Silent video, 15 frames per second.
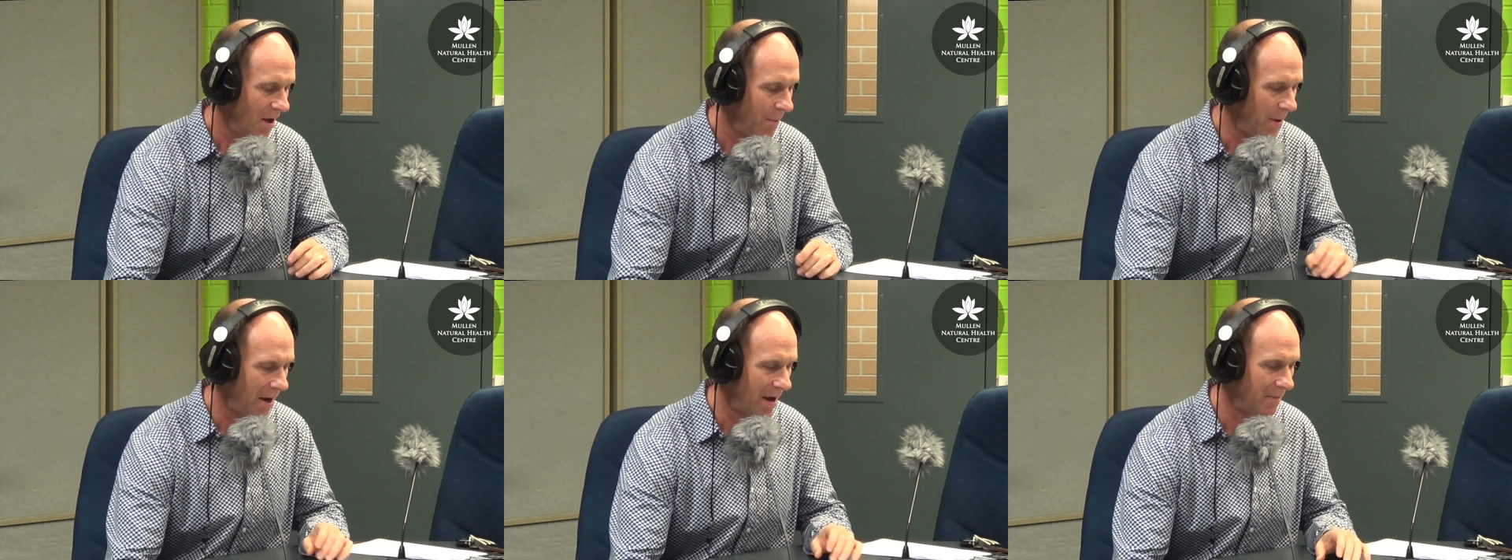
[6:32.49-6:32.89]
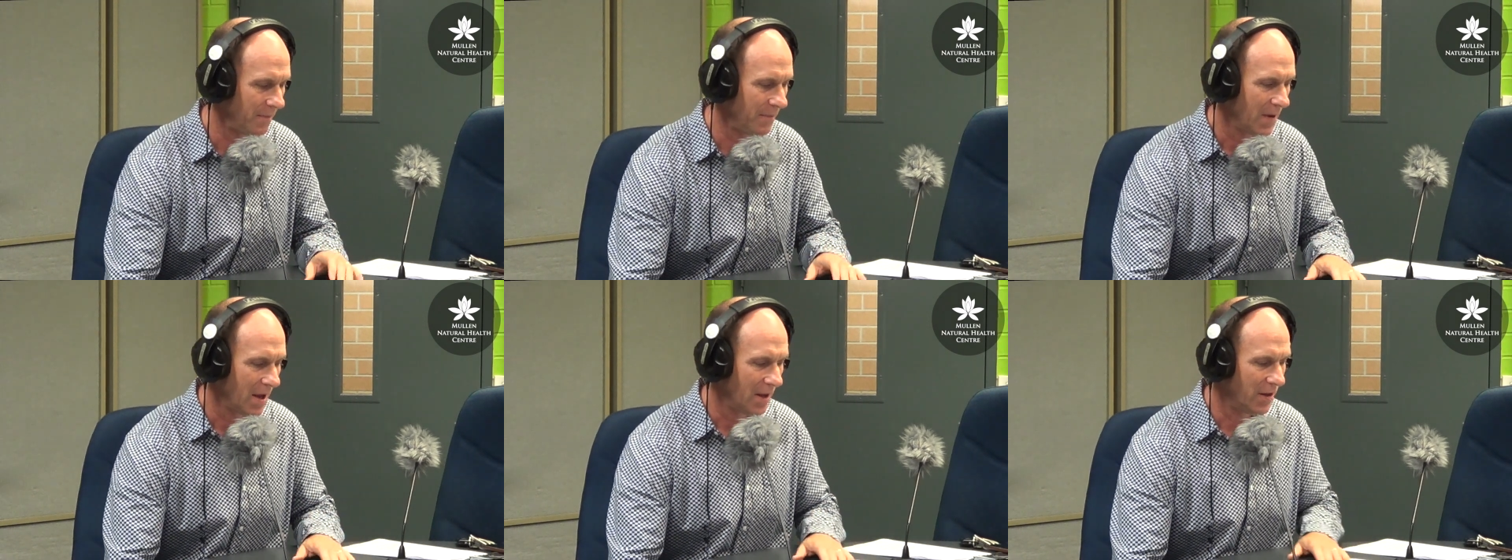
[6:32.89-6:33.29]

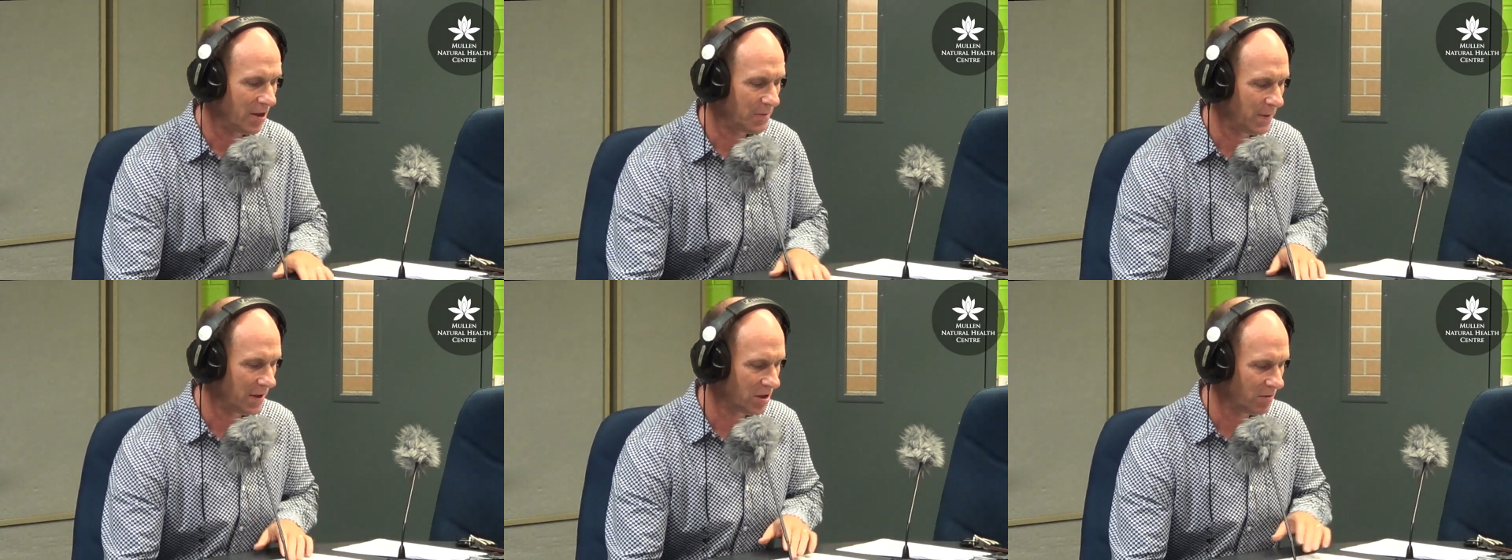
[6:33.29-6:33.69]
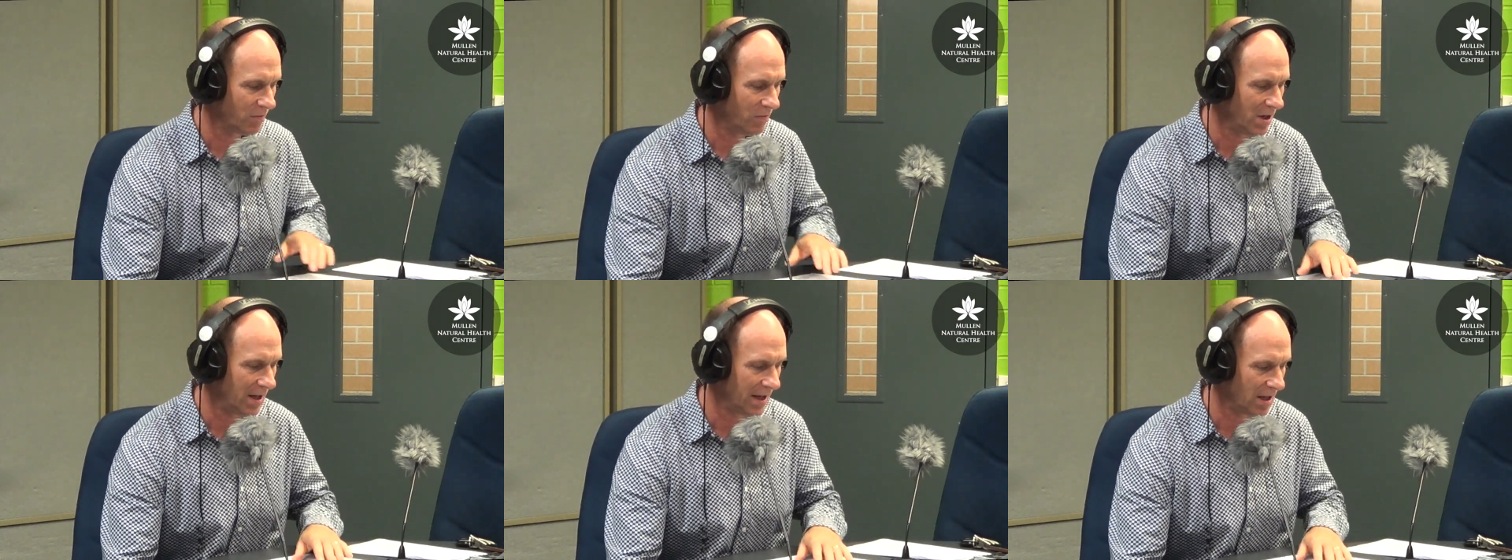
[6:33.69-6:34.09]
But there's been some
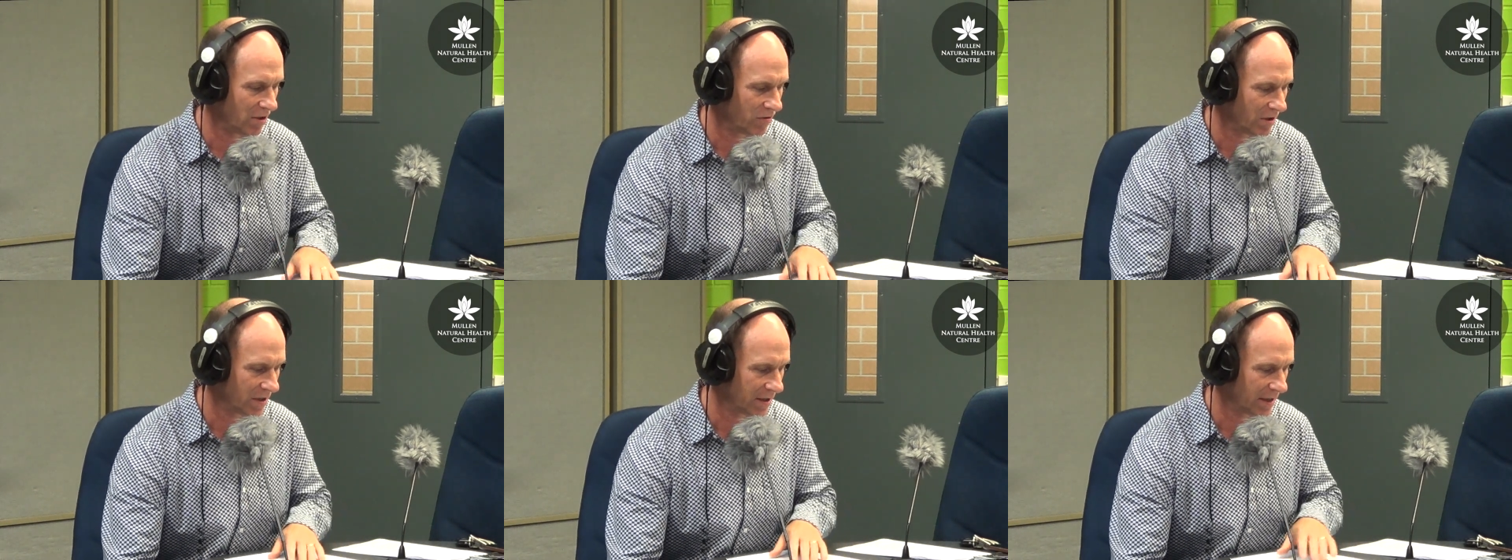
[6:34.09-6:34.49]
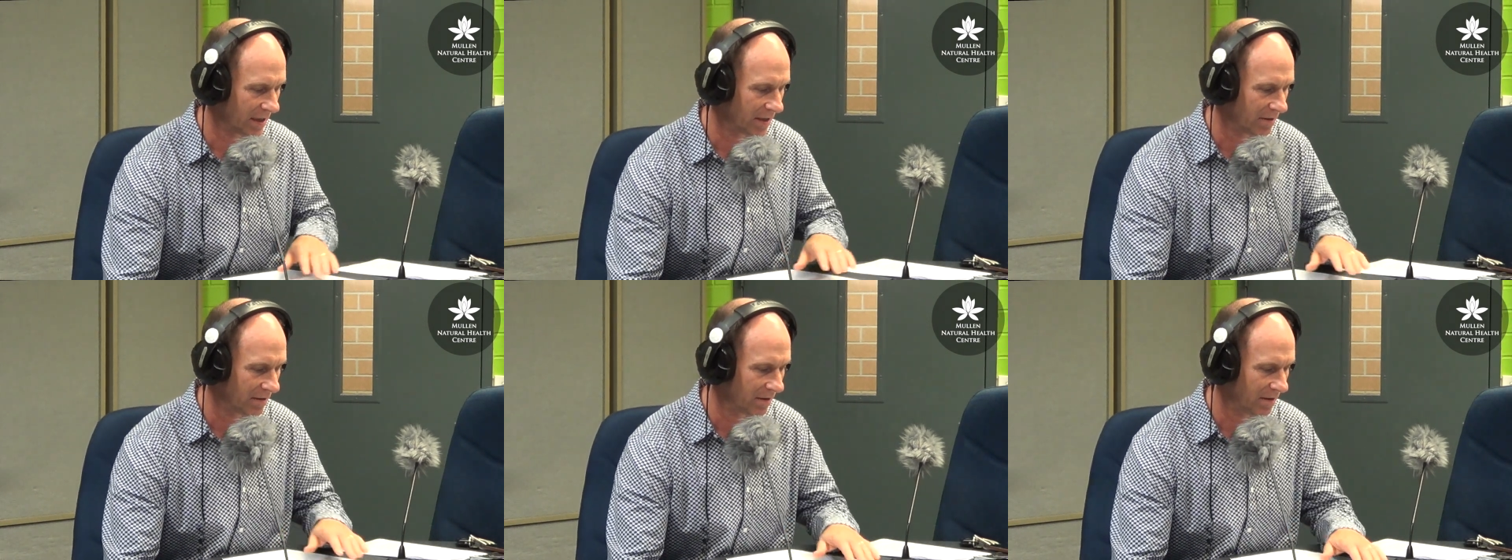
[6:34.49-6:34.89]
really
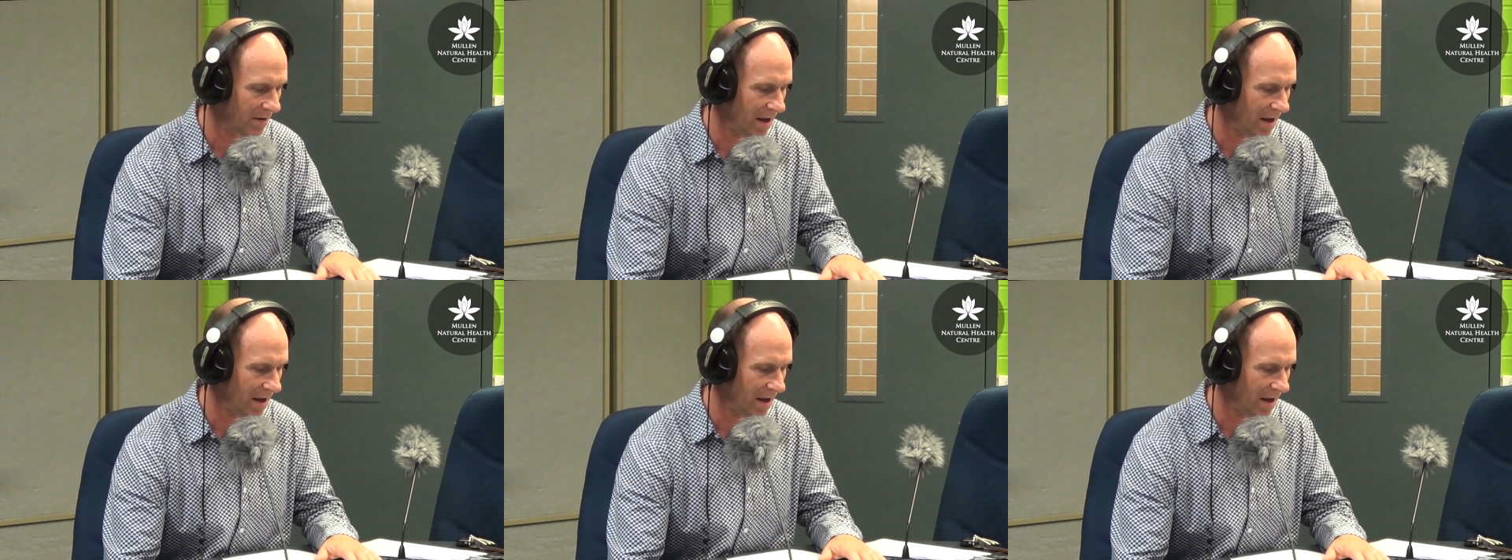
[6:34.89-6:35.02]
interesting